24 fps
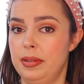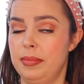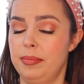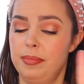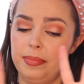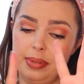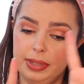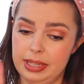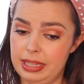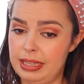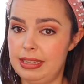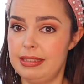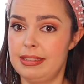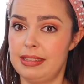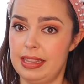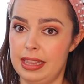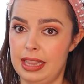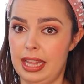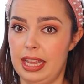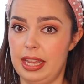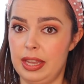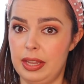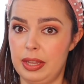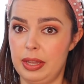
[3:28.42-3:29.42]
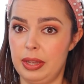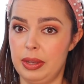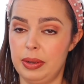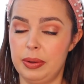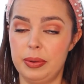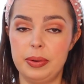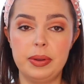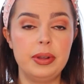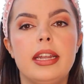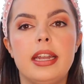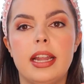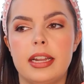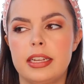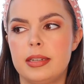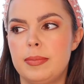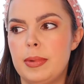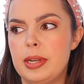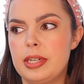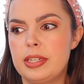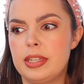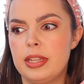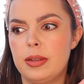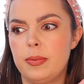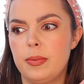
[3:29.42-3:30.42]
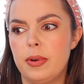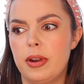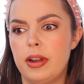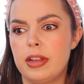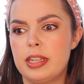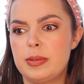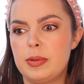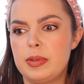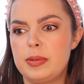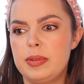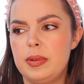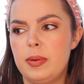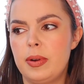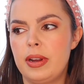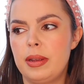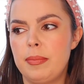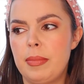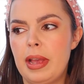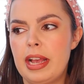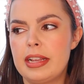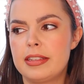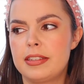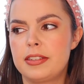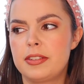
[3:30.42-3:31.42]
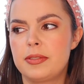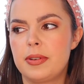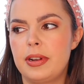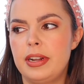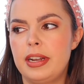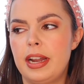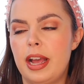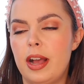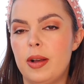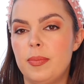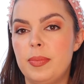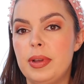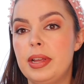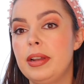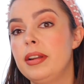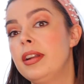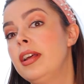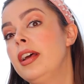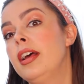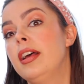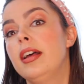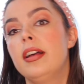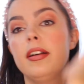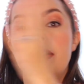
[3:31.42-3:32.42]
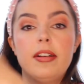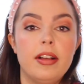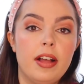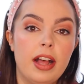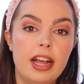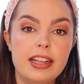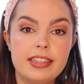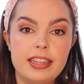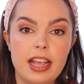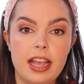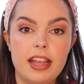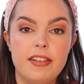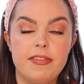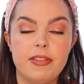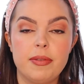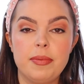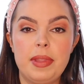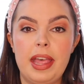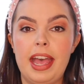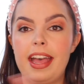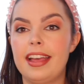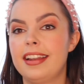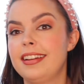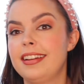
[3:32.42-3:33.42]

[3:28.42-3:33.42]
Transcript: please and thank you. Not to mention that we're all supposed to be wearing masks right now, but aside from that,